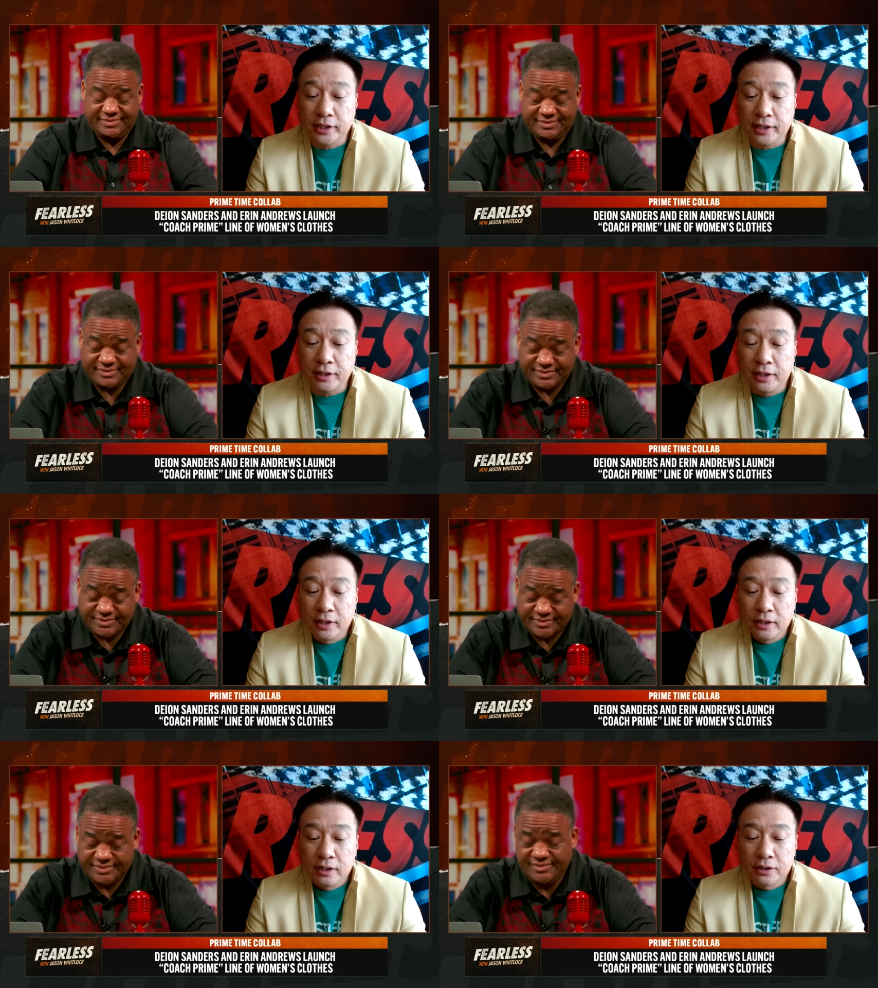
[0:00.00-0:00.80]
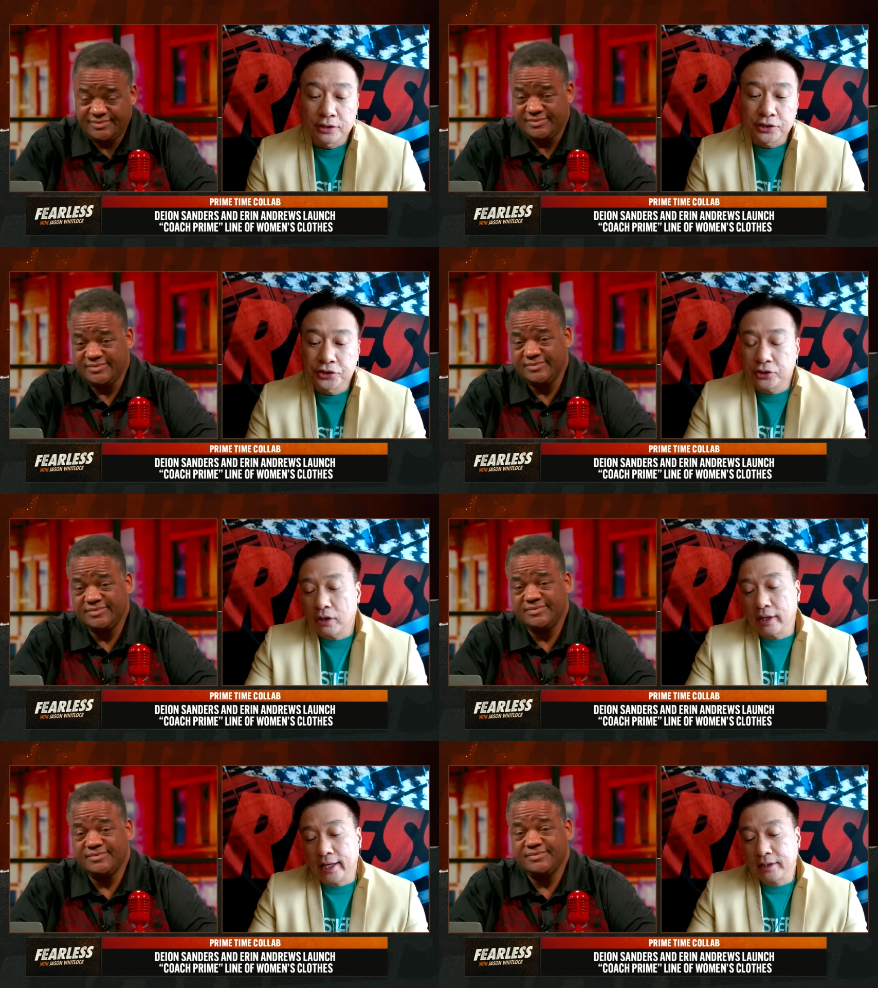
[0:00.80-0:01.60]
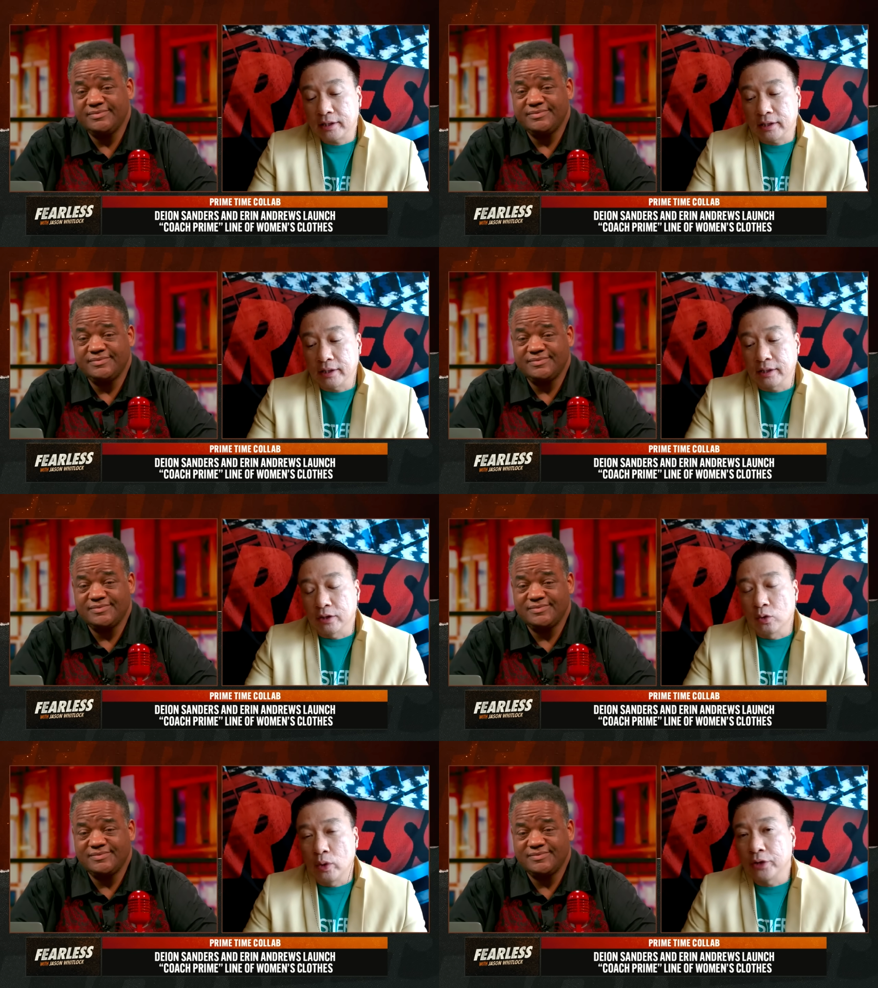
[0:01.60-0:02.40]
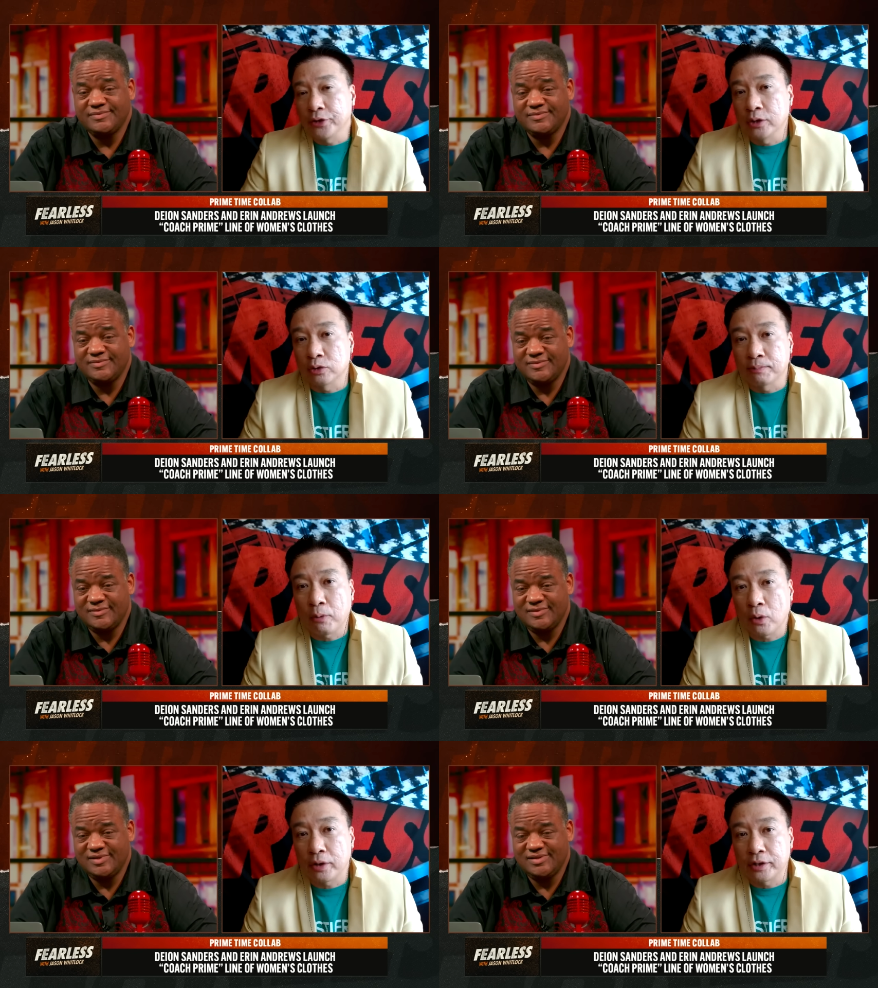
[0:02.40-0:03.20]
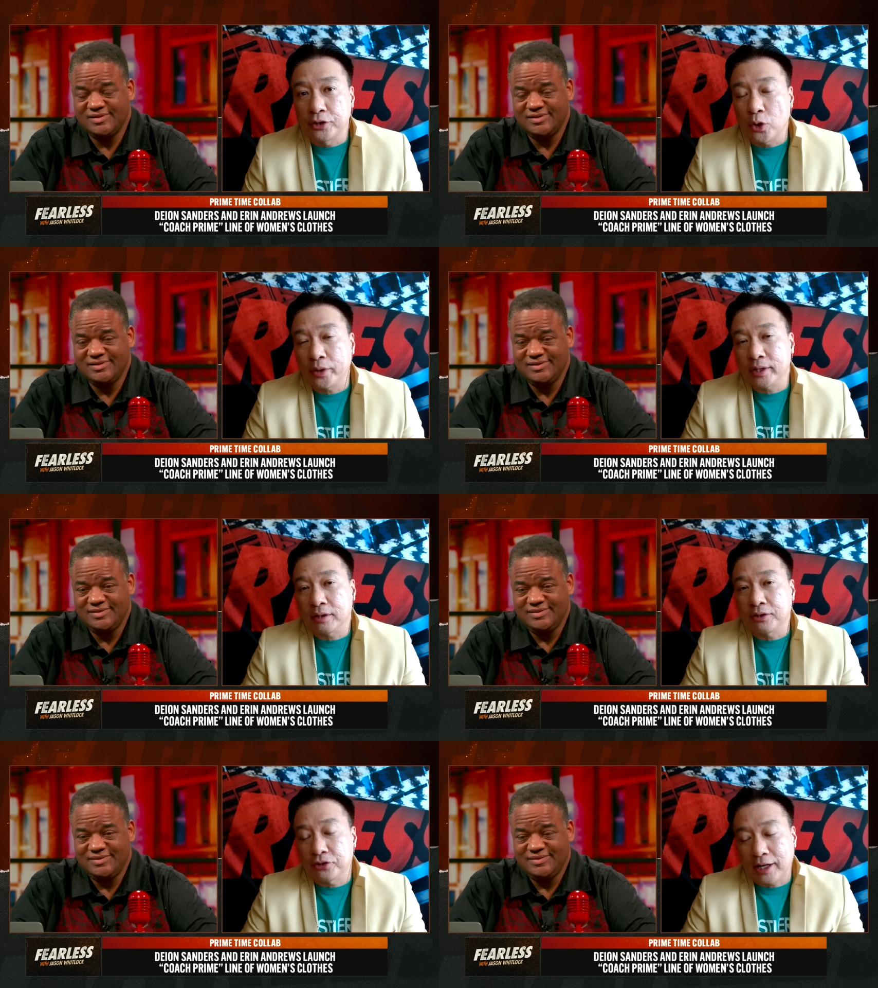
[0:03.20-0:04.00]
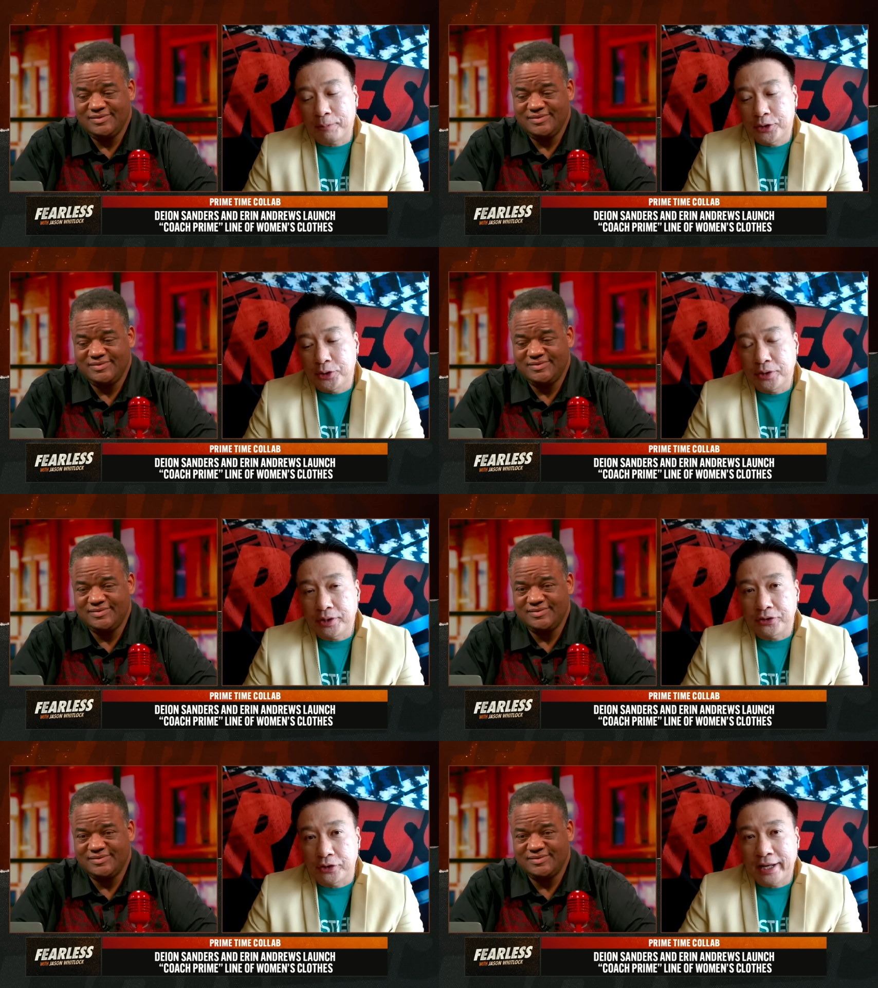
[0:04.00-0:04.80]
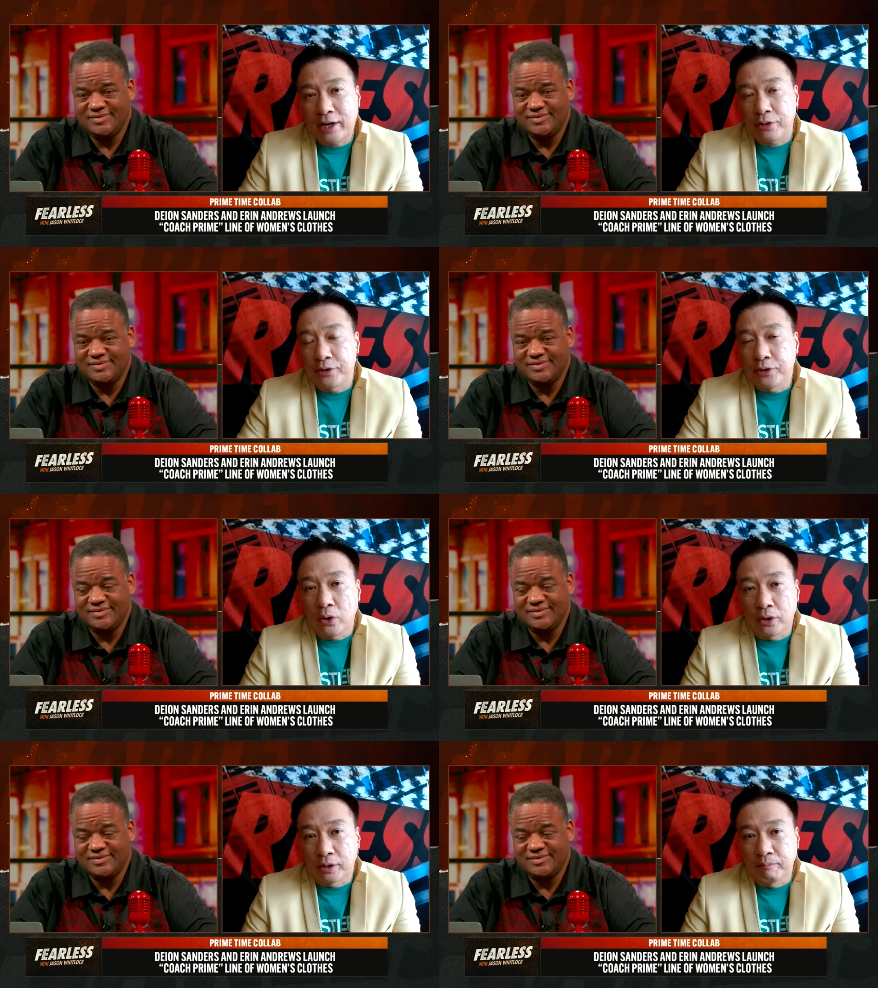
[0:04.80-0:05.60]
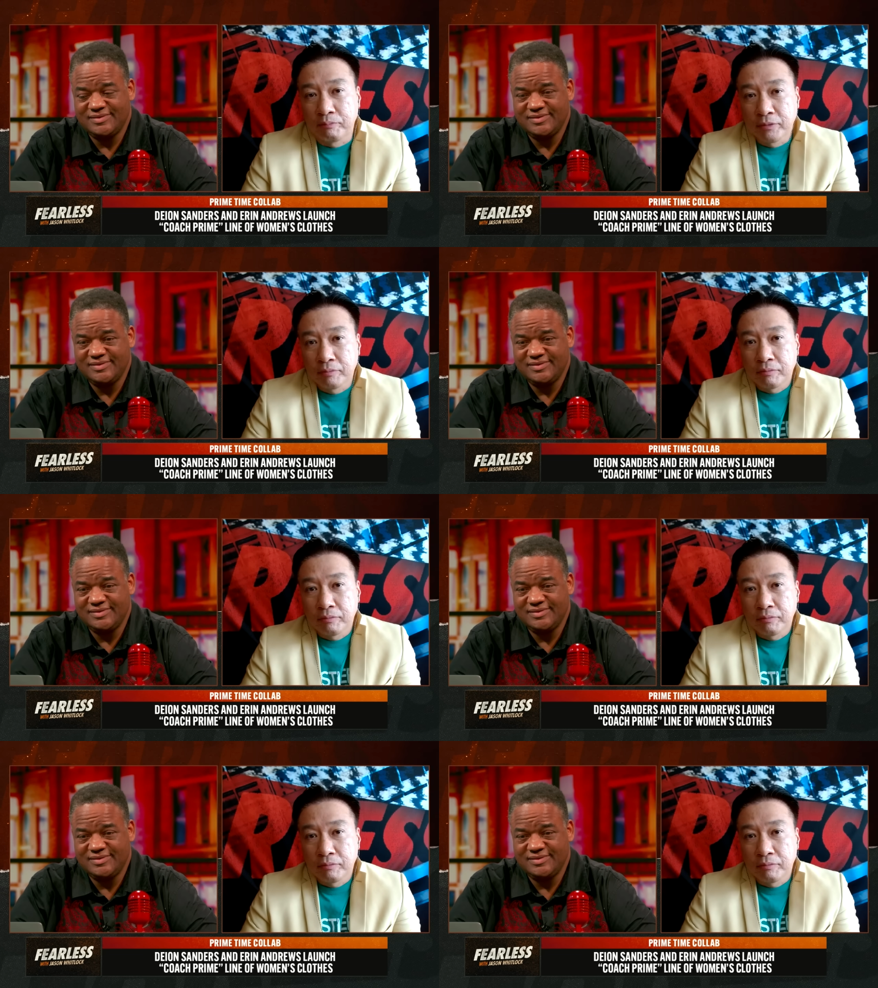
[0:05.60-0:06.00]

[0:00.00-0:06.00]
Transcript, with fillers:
Speaker 1: say there's a star athlete and a well-known reporter, knowing that these opportunities are now the norm.